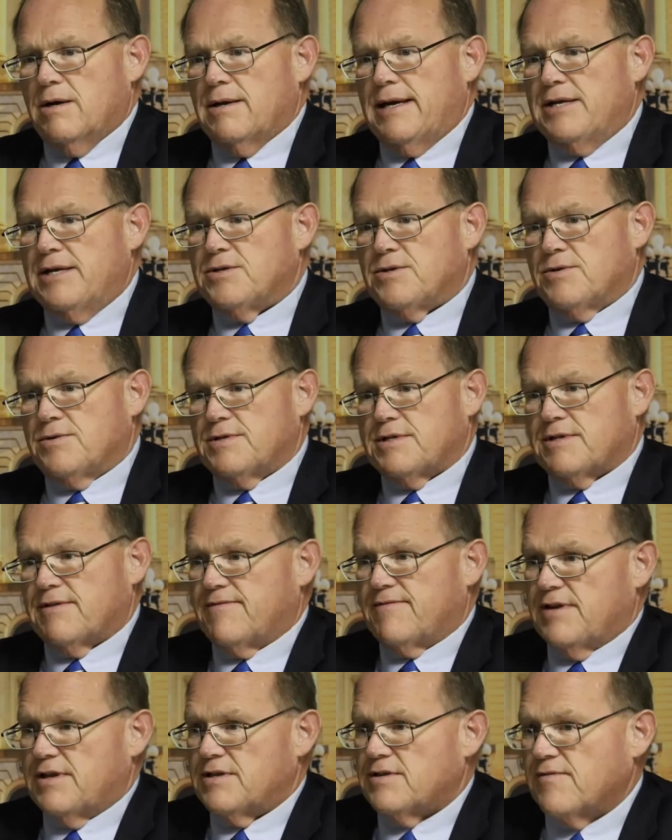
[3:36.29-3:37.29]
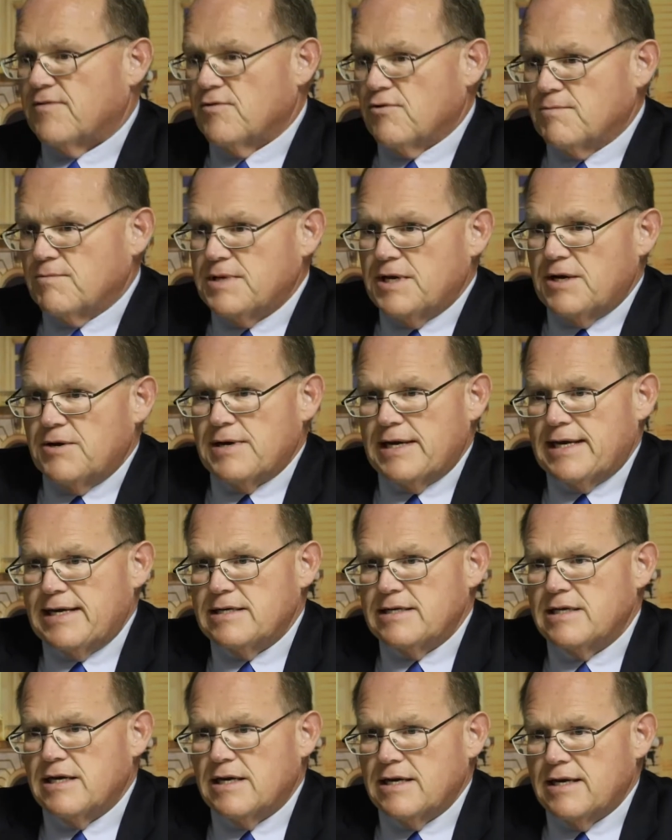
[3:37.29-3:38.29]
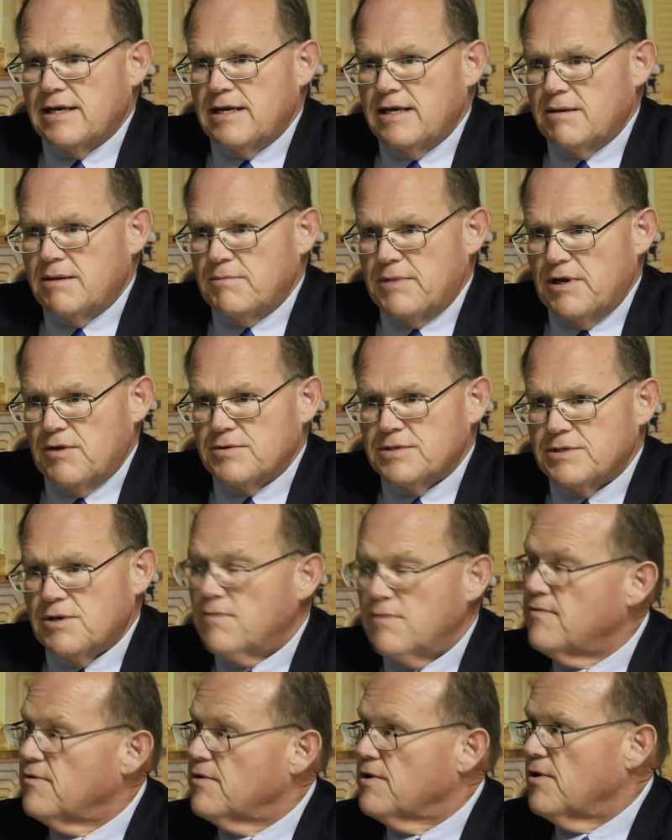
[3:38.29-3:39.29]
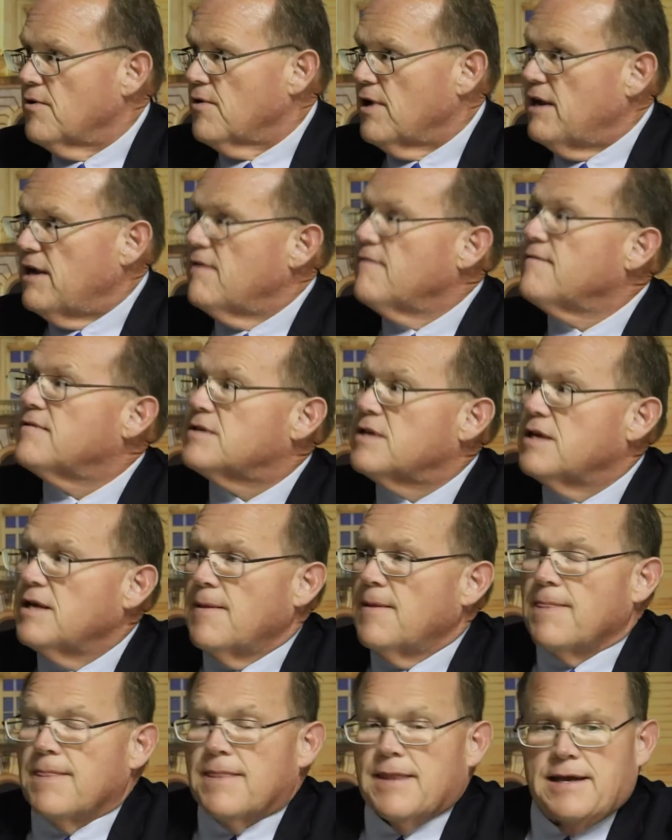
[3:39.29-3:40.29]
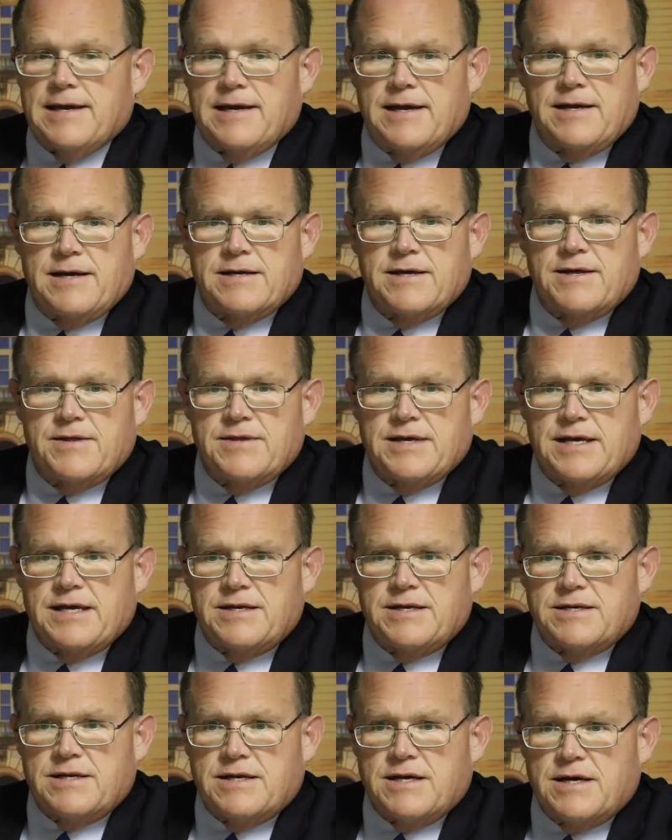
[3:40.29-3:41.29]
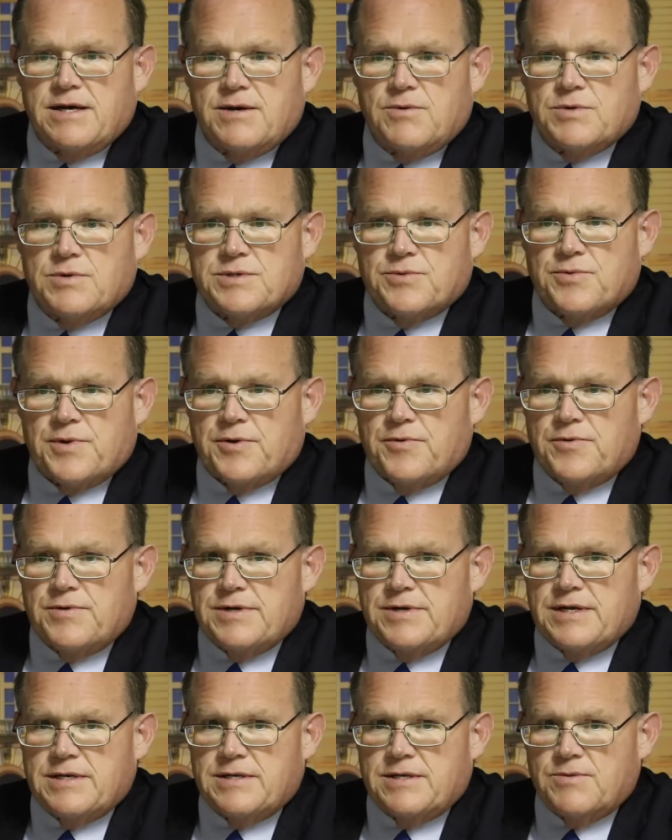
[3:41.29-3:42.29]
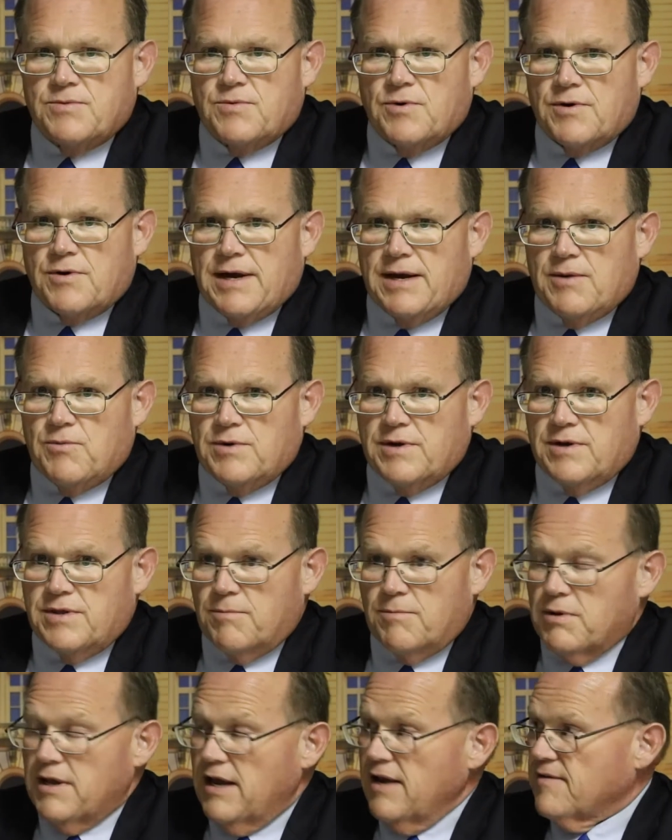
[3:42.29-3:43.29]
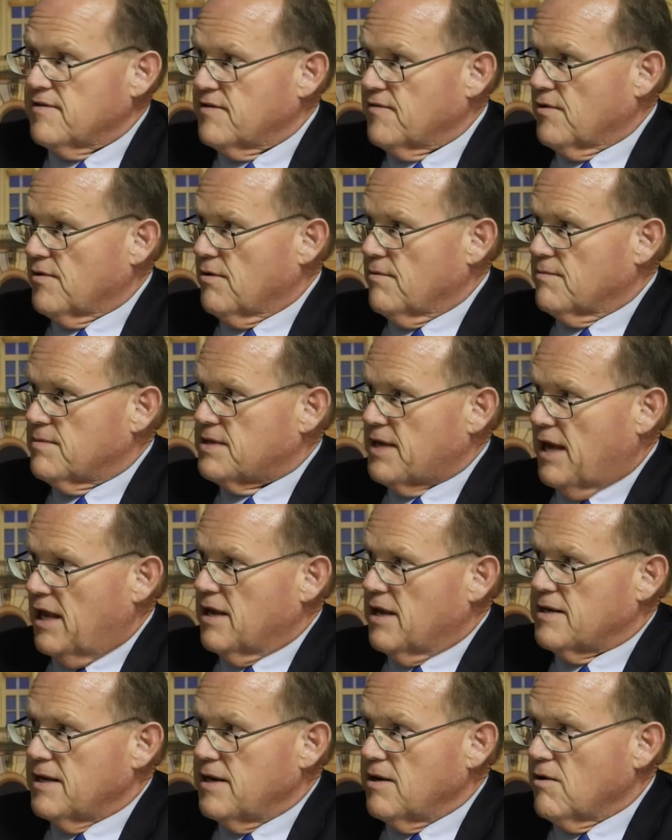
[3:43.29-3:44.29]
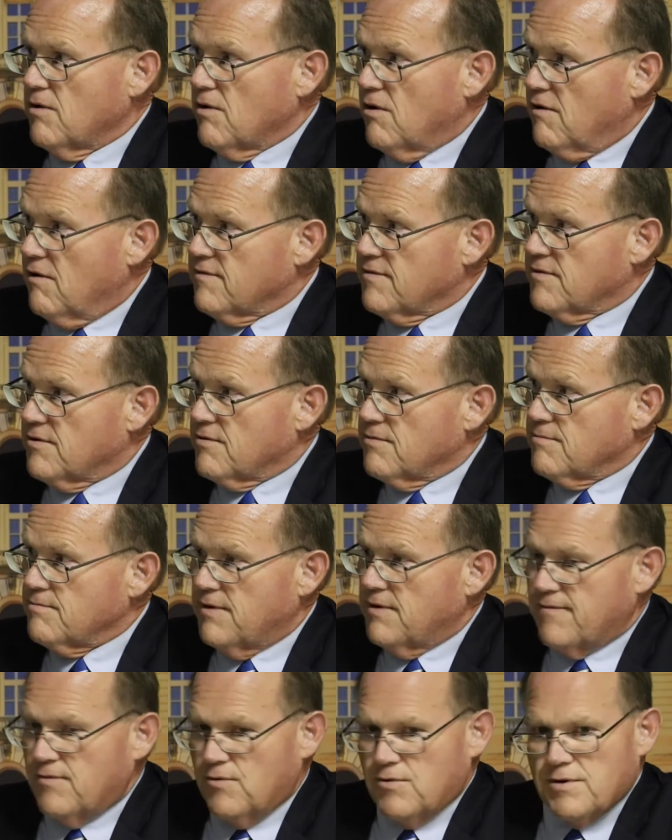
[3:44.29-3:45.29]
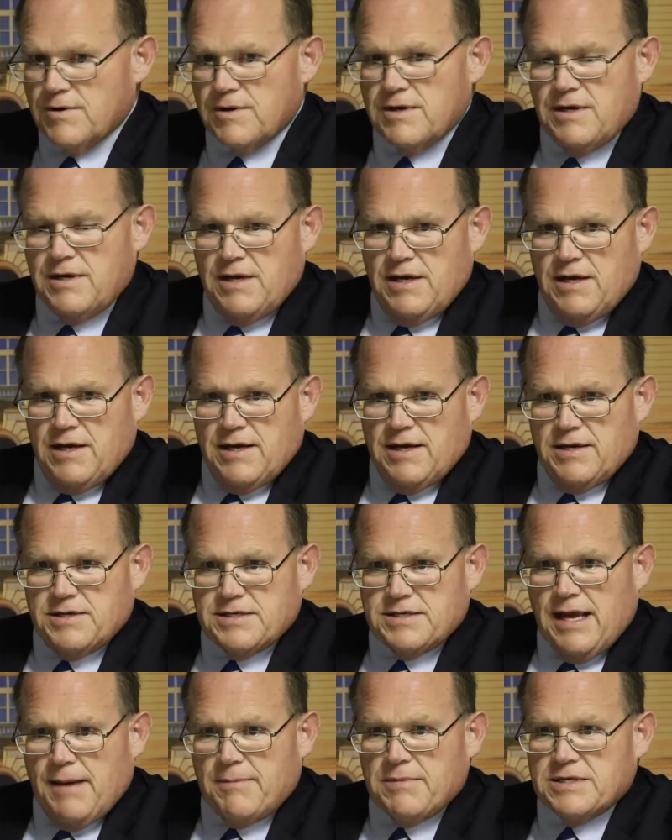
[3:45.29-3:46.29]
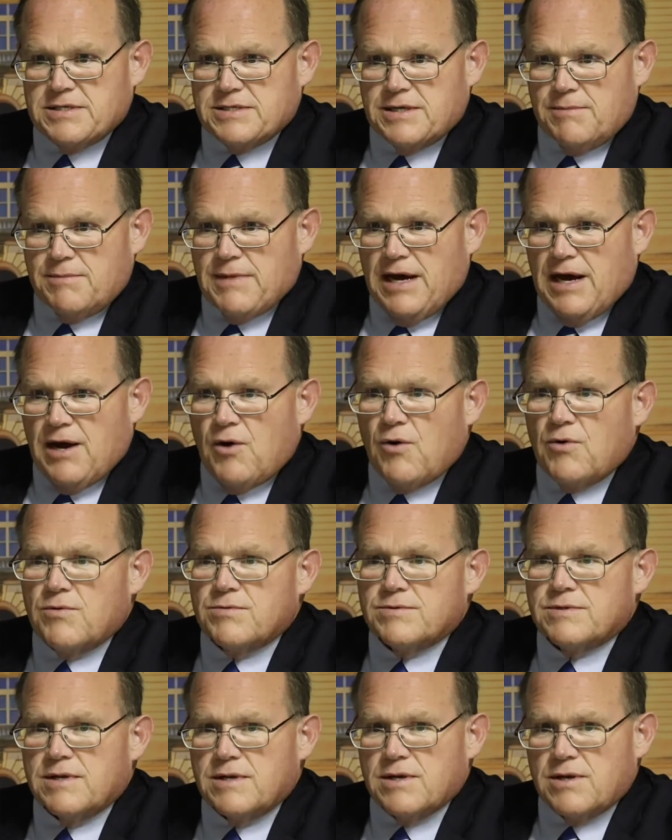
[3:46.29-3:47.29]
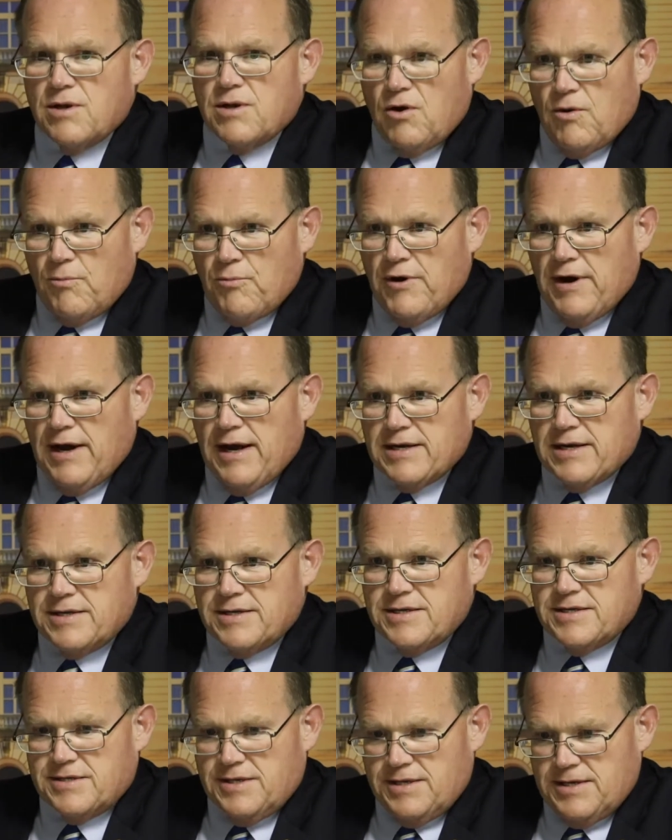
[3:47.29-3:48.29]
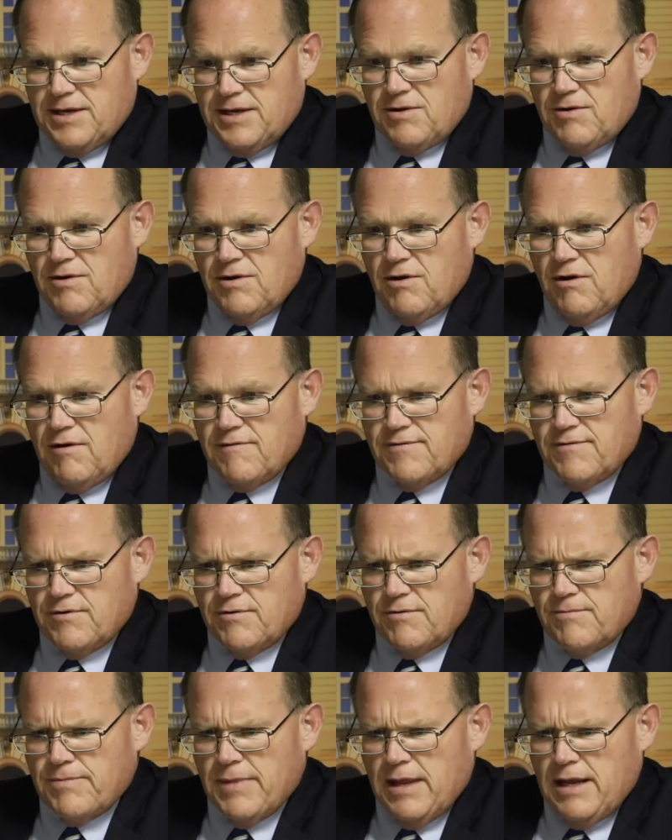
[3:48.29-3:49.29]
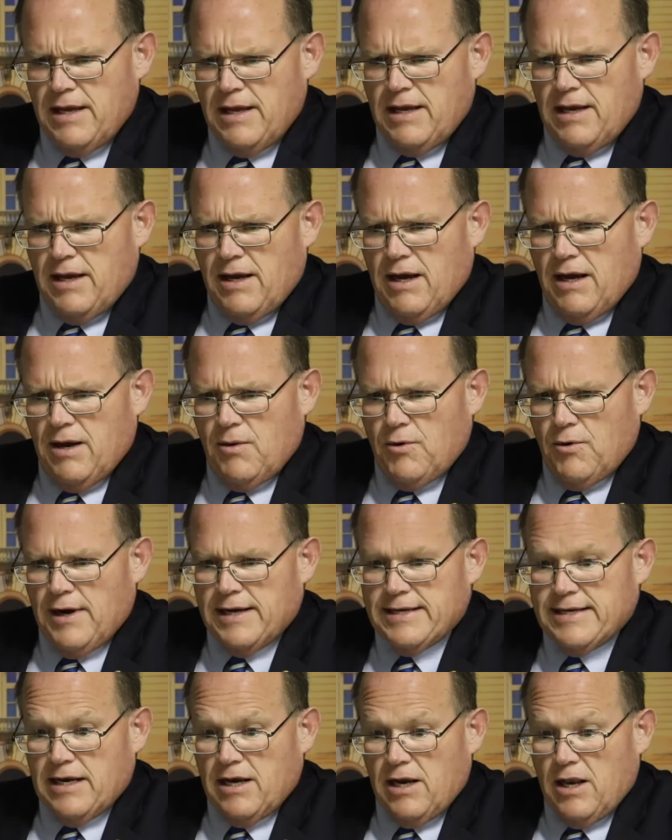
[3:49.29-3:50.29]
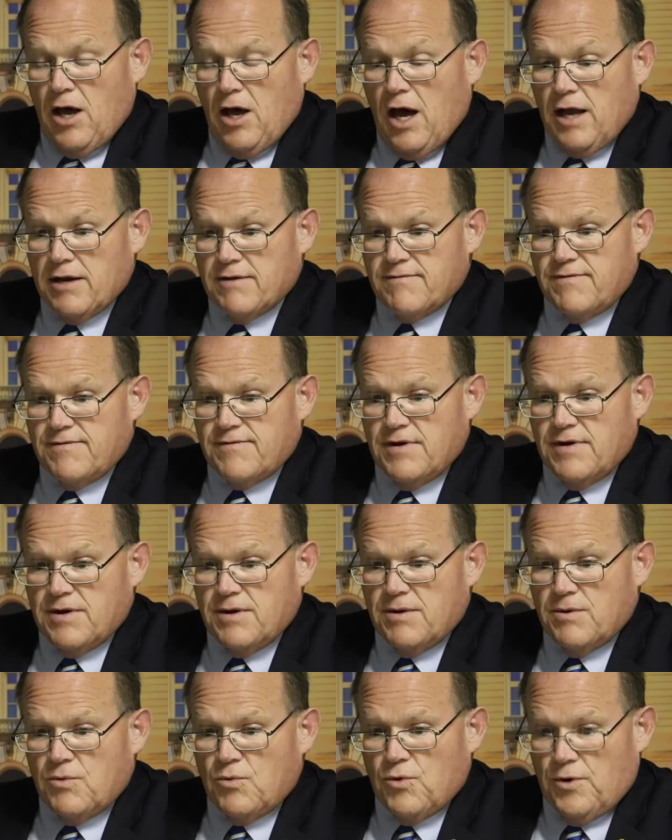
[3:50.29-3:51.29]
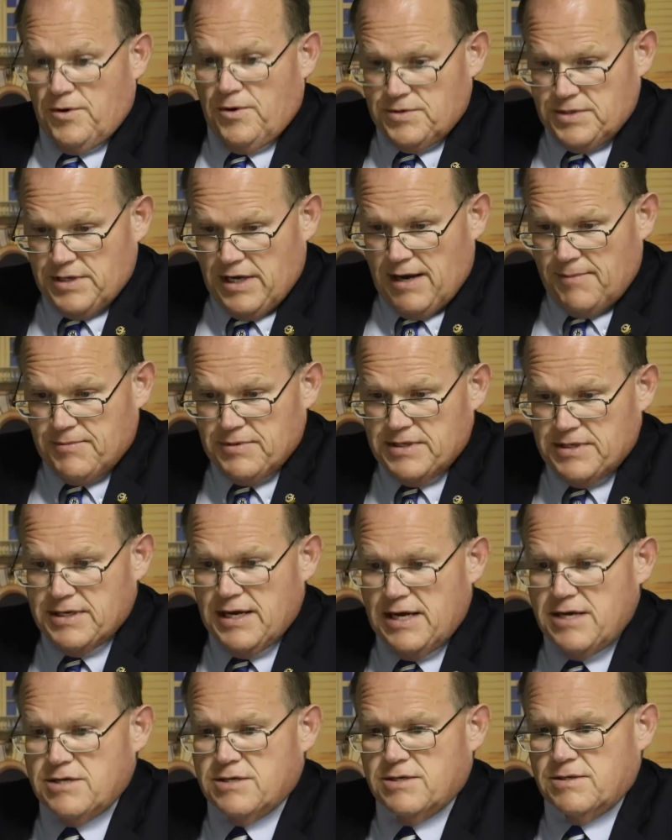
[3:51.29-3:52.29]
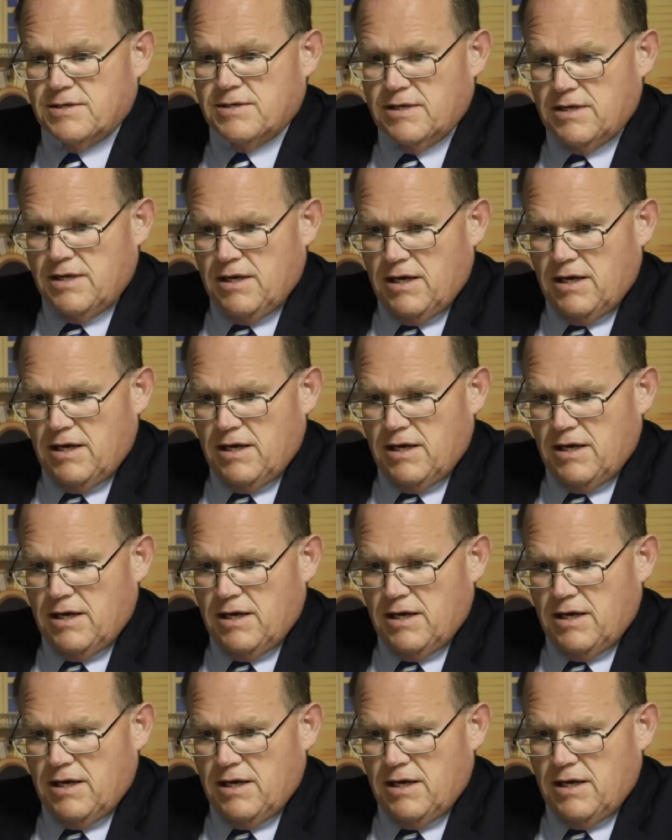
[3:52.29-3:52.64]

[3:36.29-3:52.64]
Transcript: insurance defense firms here in Kentucky, Bell, Stouffer, and Graves, and then was recruited to work at one of the plaintiffs' firms, Saladino Law Firm, before establishing my own law practice, the Nickell Law Firm, where I did a lot of workers' compensation